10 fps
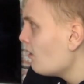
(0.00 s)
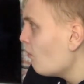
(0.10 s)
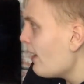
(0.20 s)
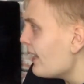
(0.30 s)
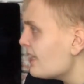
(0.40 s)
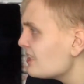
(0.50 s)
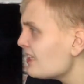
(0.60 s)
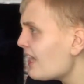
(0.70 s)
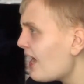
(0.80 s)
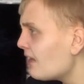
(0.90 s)
Wait, isn't
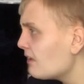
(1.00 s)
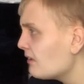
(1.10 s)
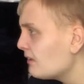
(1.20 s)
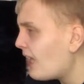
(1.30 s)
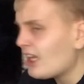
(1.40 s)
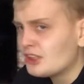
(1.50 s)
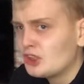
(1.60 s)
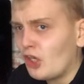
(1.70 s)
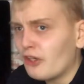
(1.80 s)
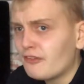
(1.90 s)
that that
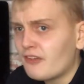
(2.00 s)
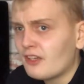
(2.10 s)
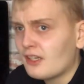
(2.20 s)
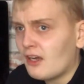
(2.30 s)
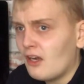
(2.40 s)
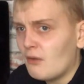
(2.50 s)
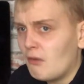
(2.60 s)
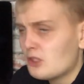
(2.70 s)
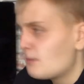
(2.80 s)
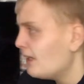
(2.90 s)
Jonathan guy
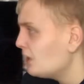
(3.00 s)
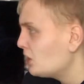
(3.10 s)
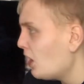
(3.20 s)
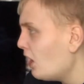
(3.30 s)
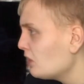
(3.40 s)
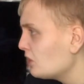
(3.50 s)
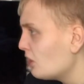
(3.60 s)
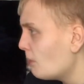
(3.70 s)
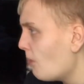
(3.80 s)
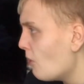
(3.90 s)
what's been charged at
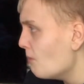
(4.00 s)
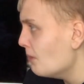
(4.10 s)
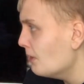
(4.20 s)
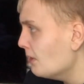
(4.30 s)
the moment?